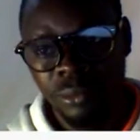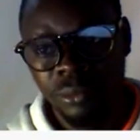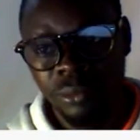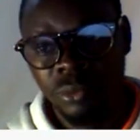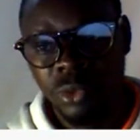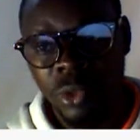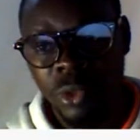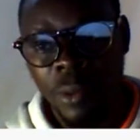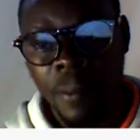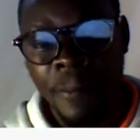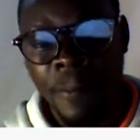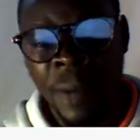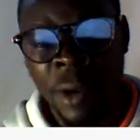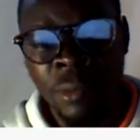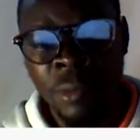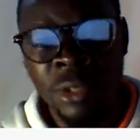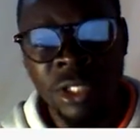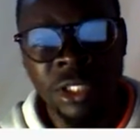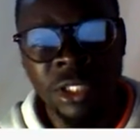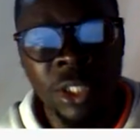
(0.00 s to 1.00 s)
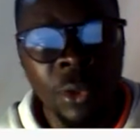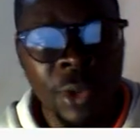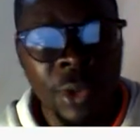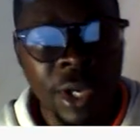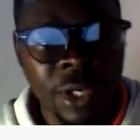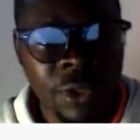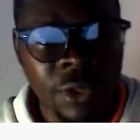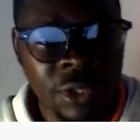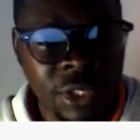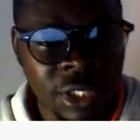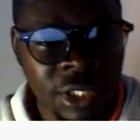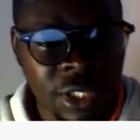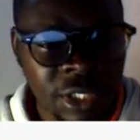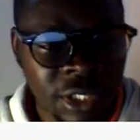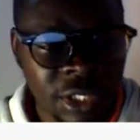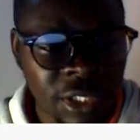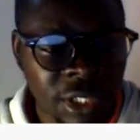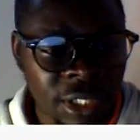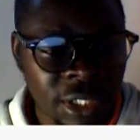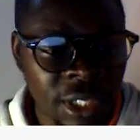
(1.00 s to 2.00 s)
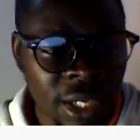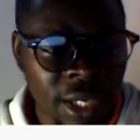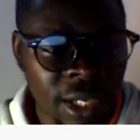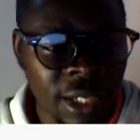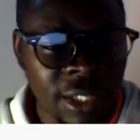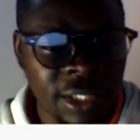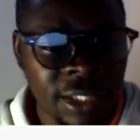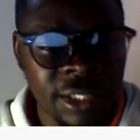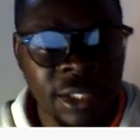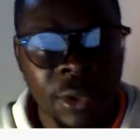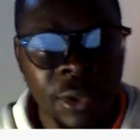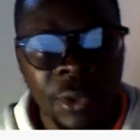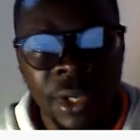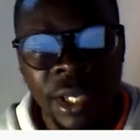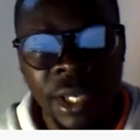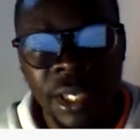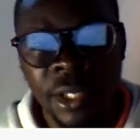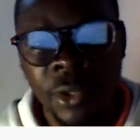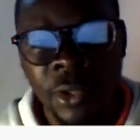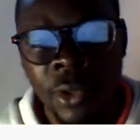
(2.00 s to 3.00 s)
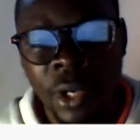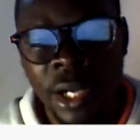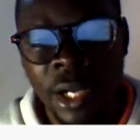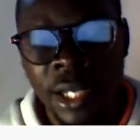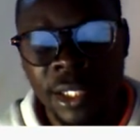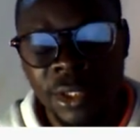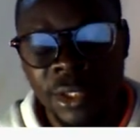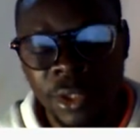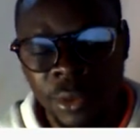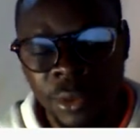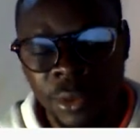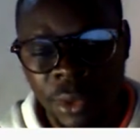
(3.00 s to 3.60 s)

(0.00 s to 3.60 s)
publish. The way you see it here is the way your customers